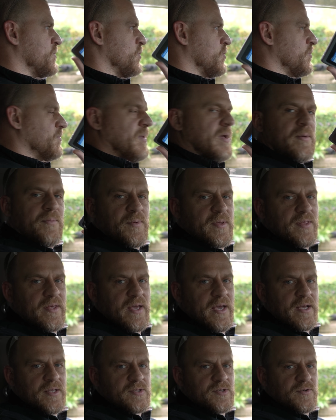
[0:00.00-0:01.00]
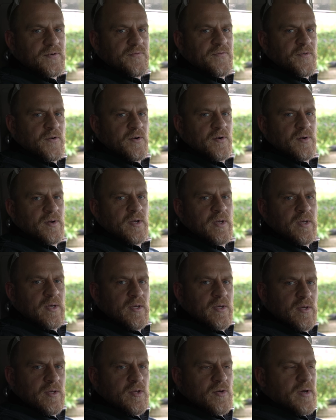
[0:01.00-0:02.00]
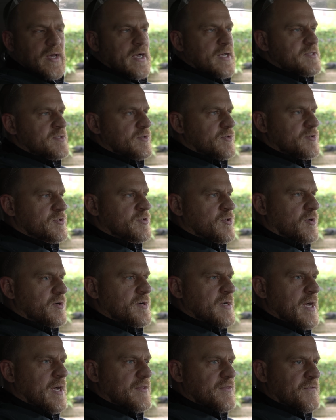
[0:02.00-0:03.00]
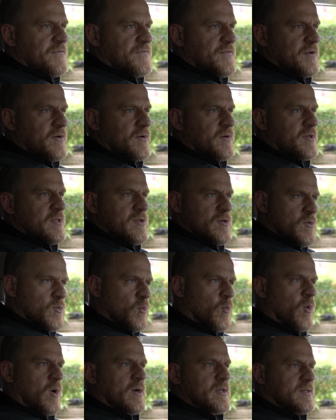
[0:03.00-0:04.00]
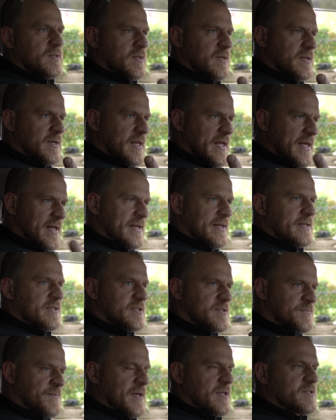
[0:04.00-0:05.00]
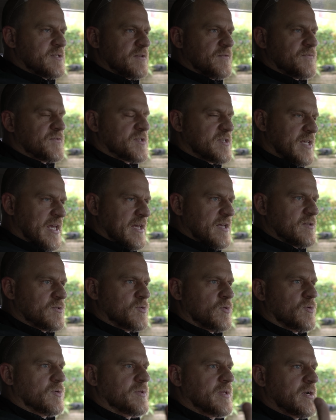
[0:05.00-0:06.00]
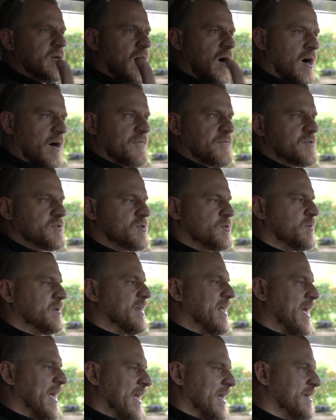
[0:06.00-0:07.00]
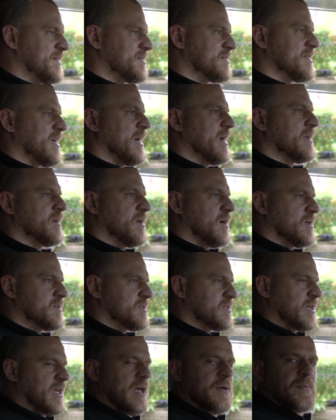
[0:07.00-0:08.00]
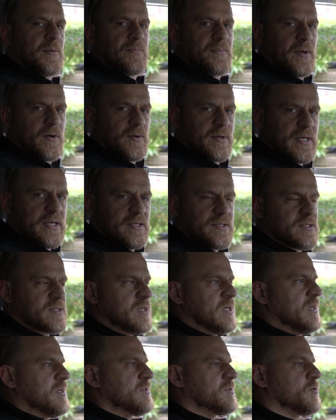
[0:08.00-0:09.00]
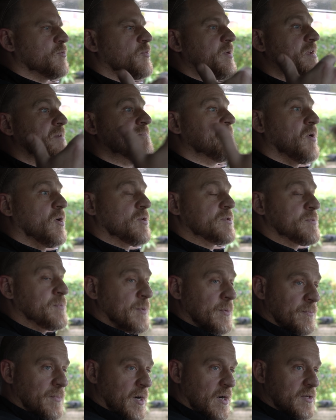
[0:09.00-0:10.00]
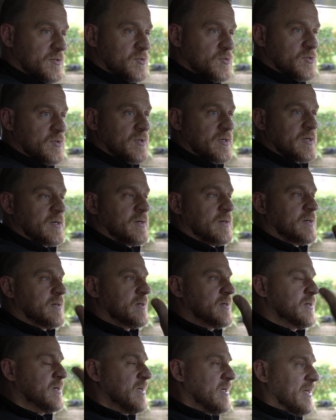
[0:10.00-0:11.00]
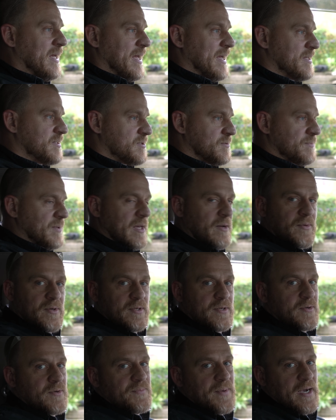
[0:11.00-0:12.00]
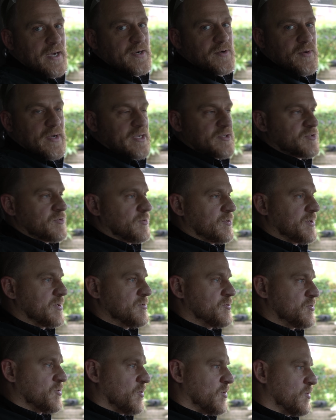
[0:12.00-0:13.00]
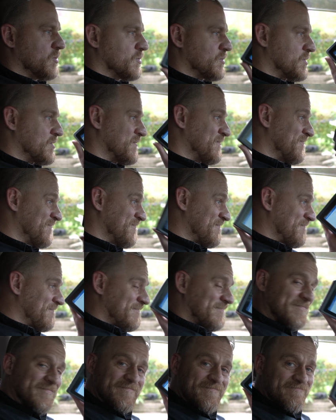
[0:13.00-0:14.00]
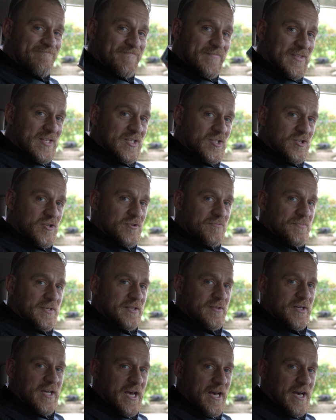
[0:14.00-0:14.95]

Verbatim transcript: tool may be the answer for you guys that are starting out in the field and you want an inexpensive scan tool that offers you enhanced diagnostic capabilities to read multiple modules on a car and to be able to do bidirectional controls. This could be the